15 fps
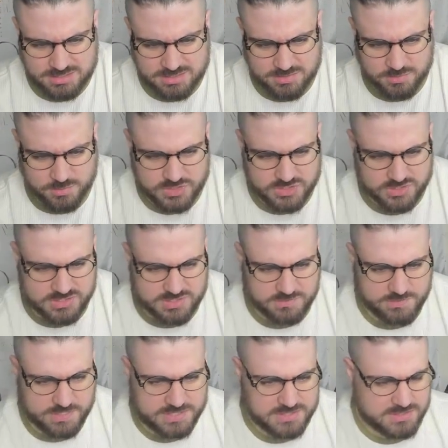Wishlist
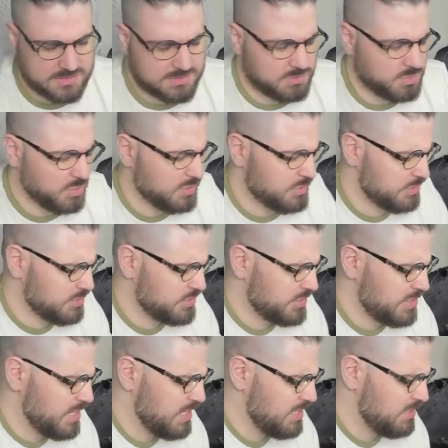affects Wonder
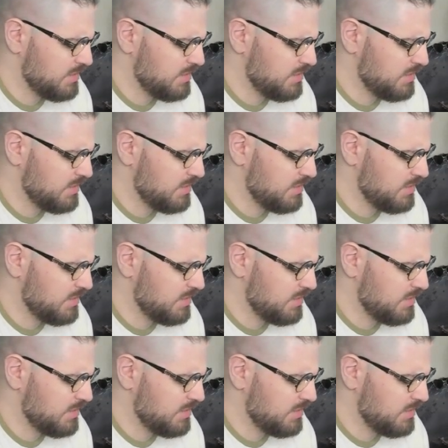Trade?